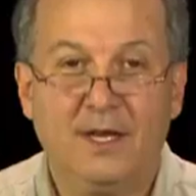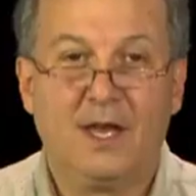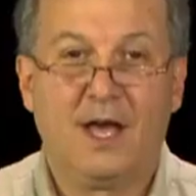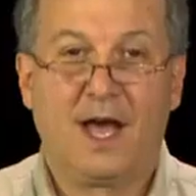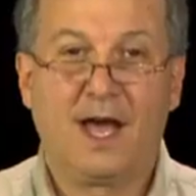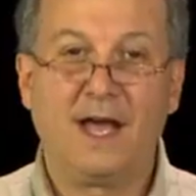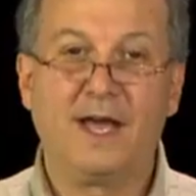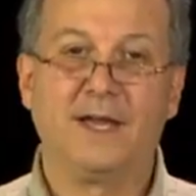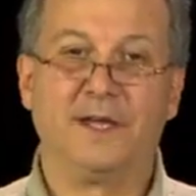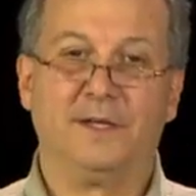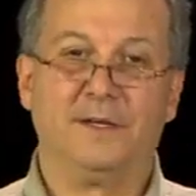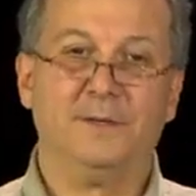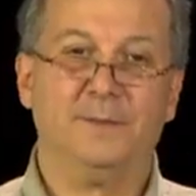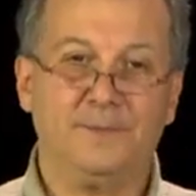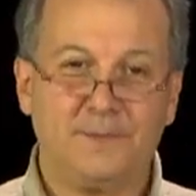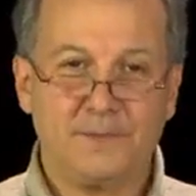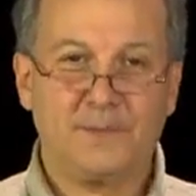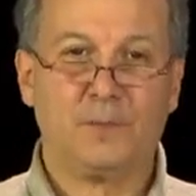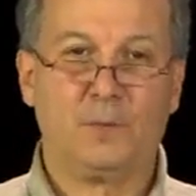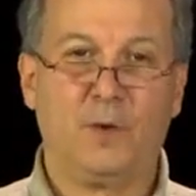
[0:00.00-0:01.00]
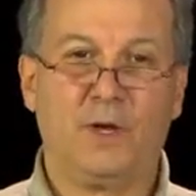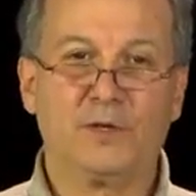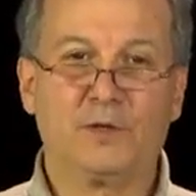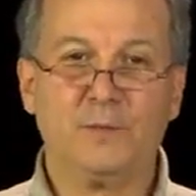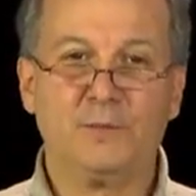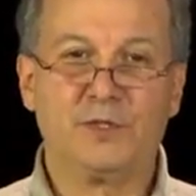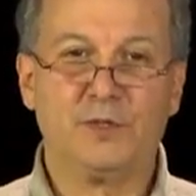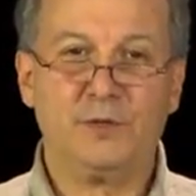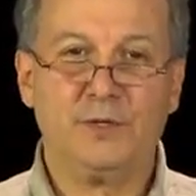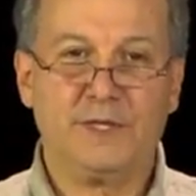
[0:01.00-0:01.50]
Hi, welcome
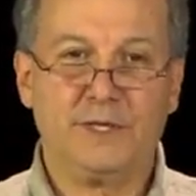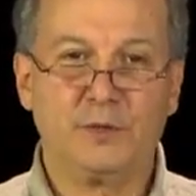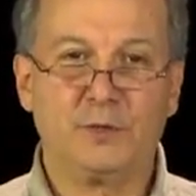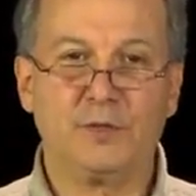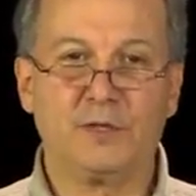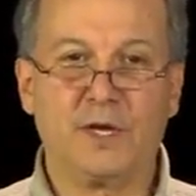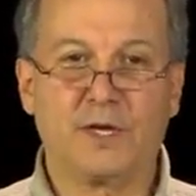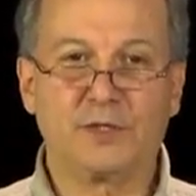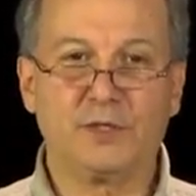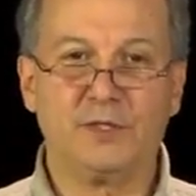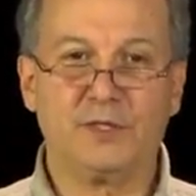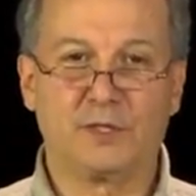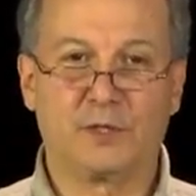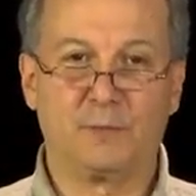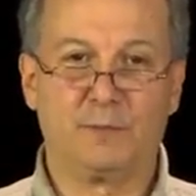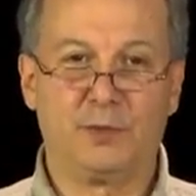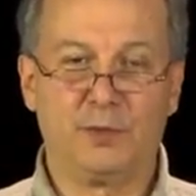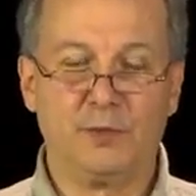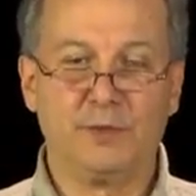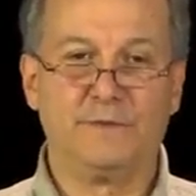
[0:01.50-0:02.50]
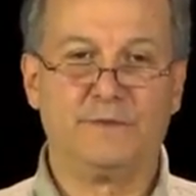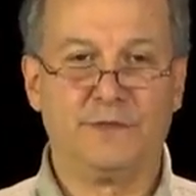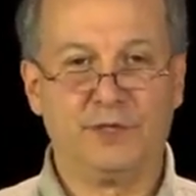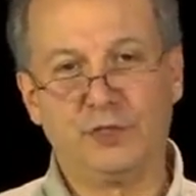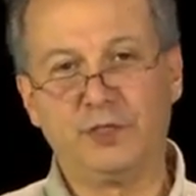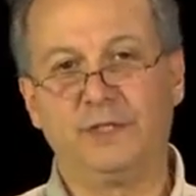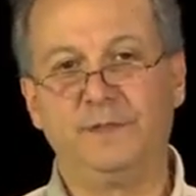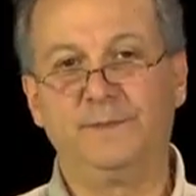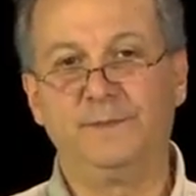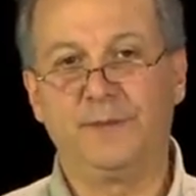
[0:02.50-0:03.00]
to the Introduction to Computer
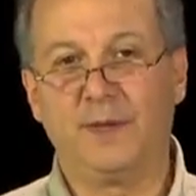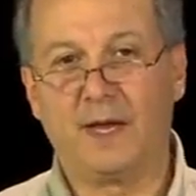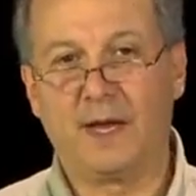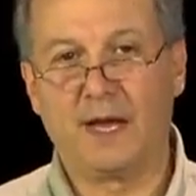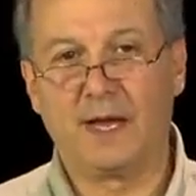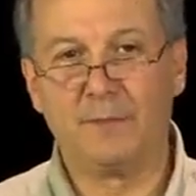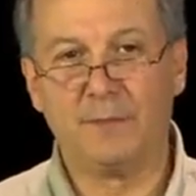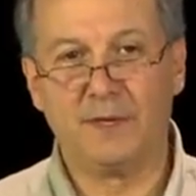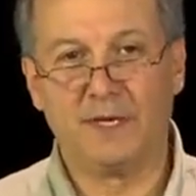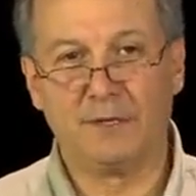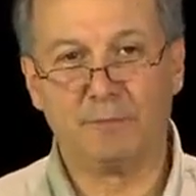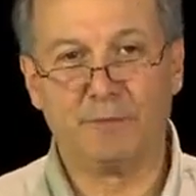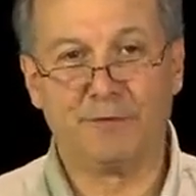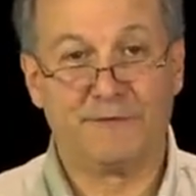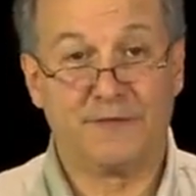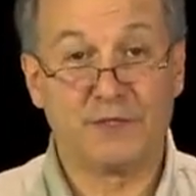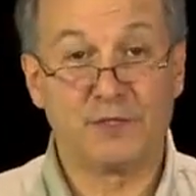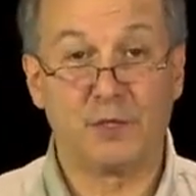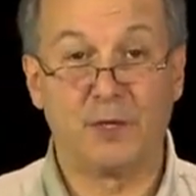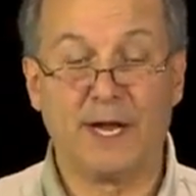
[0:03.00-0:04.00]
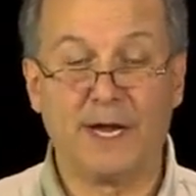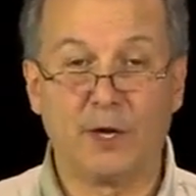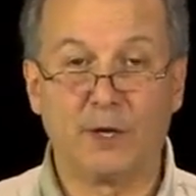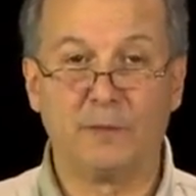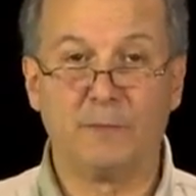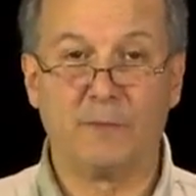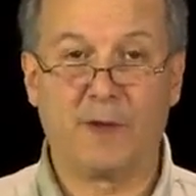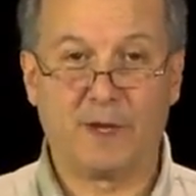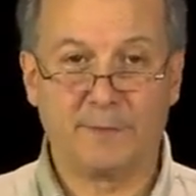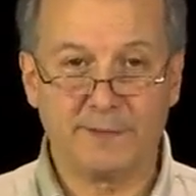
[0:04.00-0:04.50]
Vision. I'm Professor Aaron
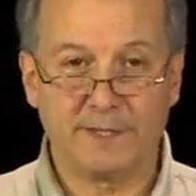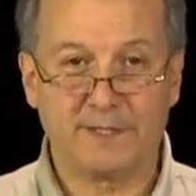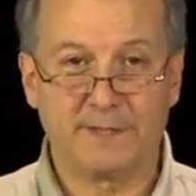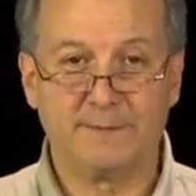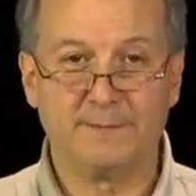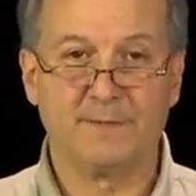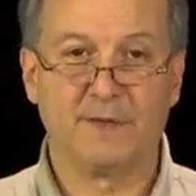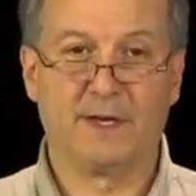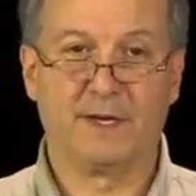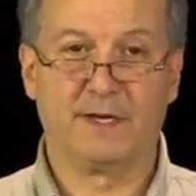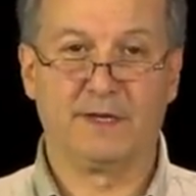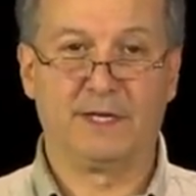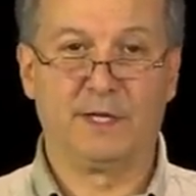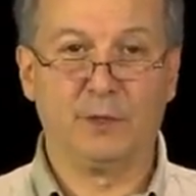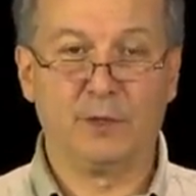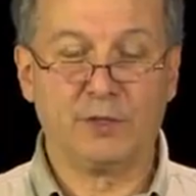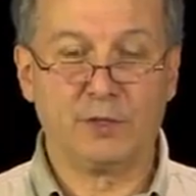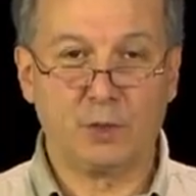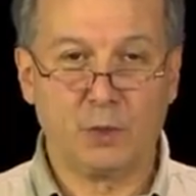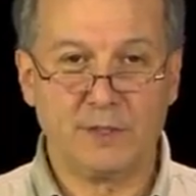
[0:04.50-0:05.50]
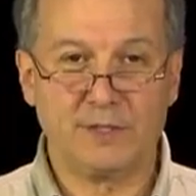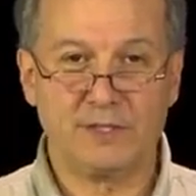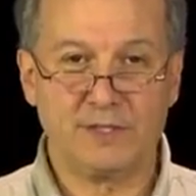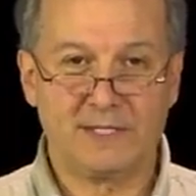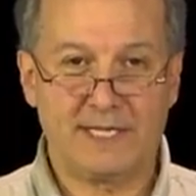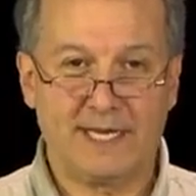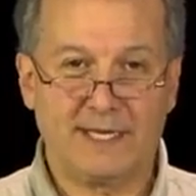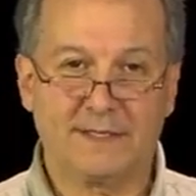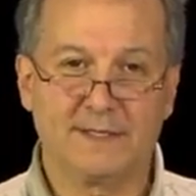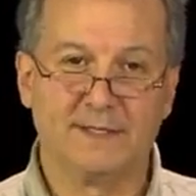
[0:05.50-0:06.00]
Bobick here at Georgia
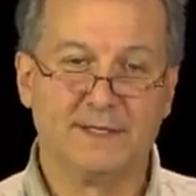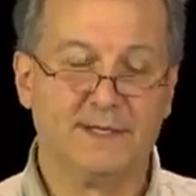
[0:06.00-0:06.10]
Tech.